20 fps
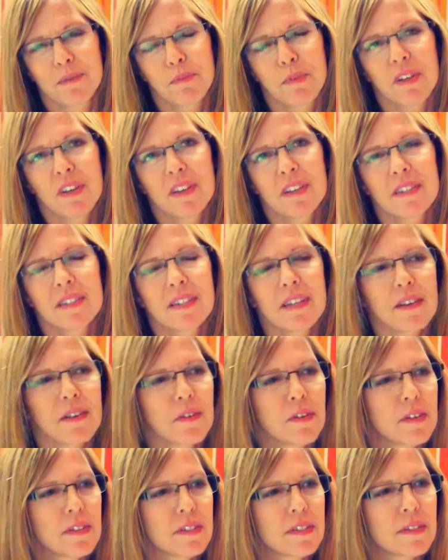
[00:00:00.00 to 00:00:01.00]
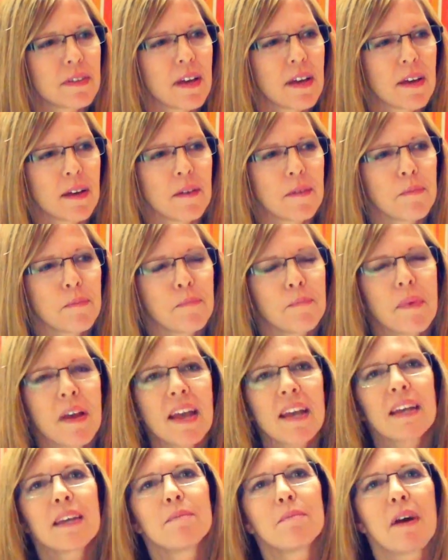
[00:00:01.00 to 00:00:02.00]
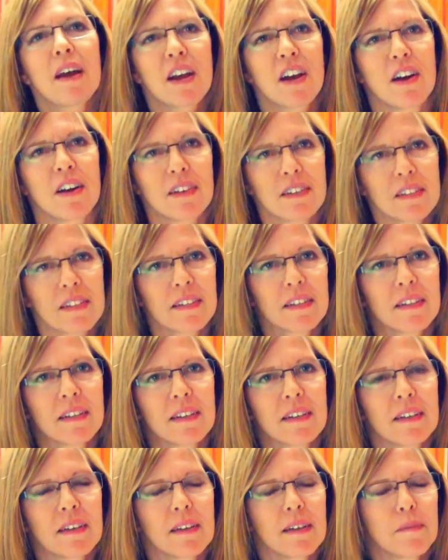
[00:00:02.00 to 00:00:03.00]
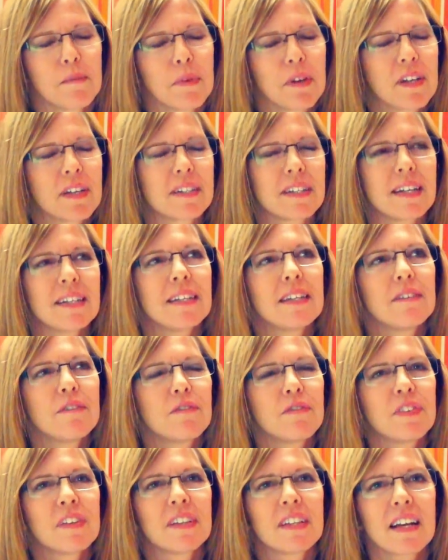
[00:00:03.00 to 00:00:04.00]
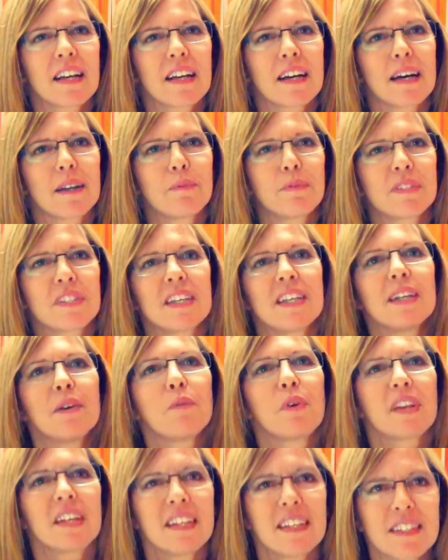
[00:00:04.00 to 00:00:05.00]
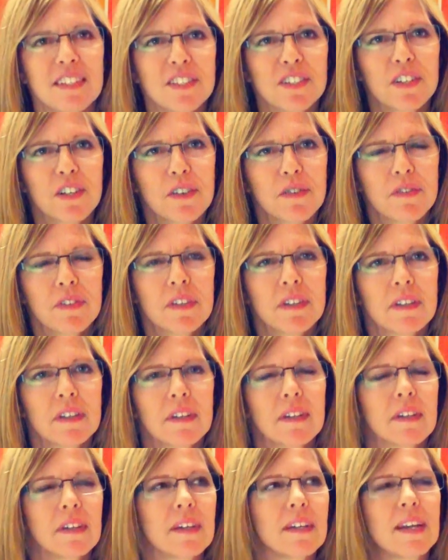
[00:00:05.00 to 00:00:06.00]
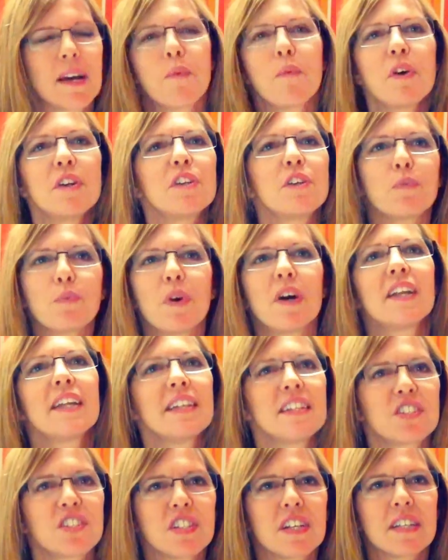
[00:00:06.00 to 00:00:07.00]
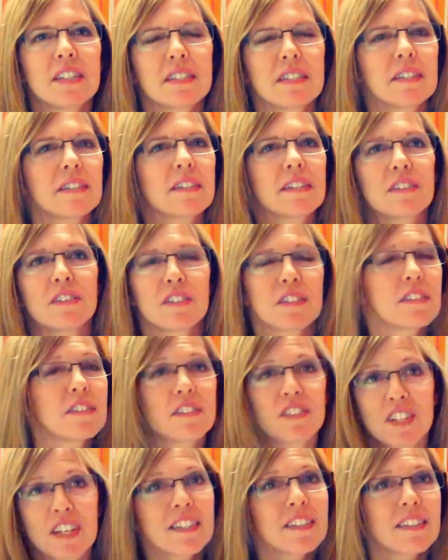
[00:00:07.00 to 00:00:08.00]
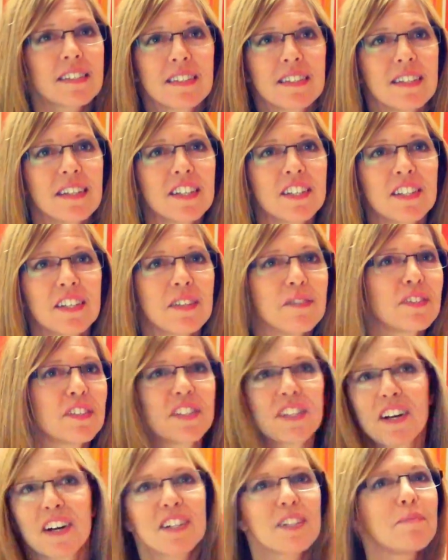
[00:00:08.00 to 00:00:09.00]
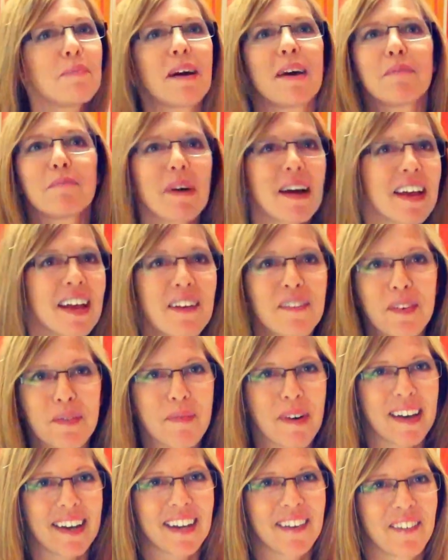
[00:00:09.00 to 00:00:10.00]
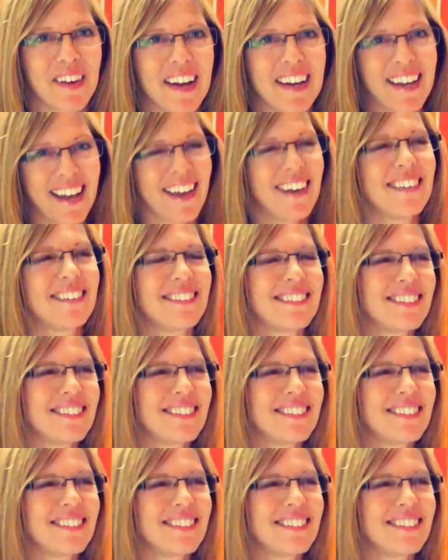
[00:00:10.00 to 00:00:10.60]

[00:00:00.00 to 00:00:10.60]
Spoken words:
because there was an ache in my heart because I didn't feel like God was getting what he deserved. And I wondered, what is justice? Because justice initiatives are talked about by everybody right now.